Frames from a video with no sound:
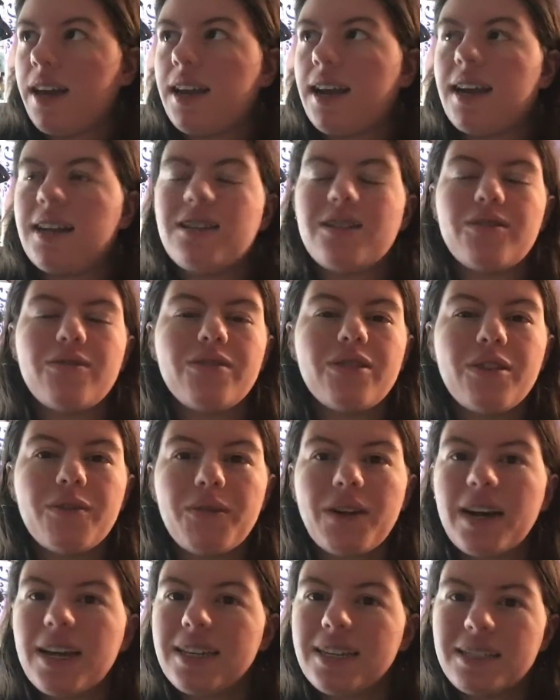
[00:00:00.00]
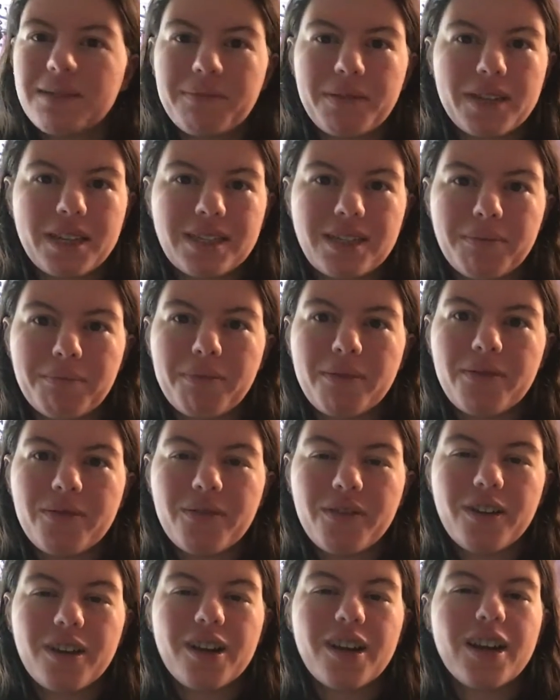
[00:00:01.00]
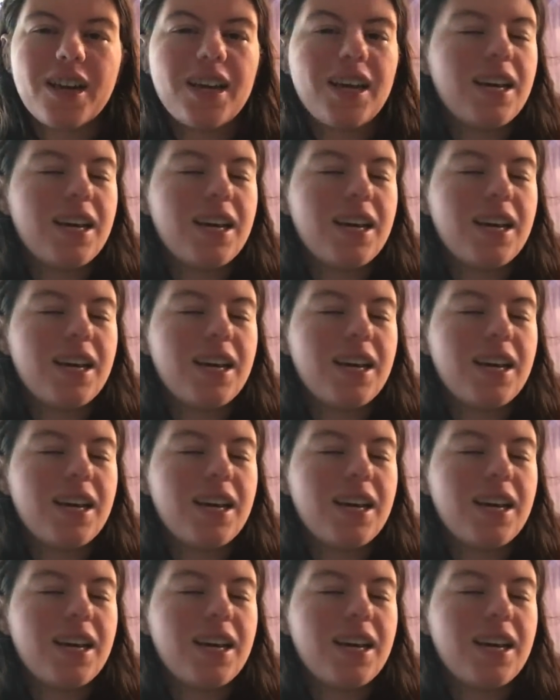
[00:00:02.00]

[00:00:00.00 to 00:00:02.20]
and I don't know why I didn't pick it up before.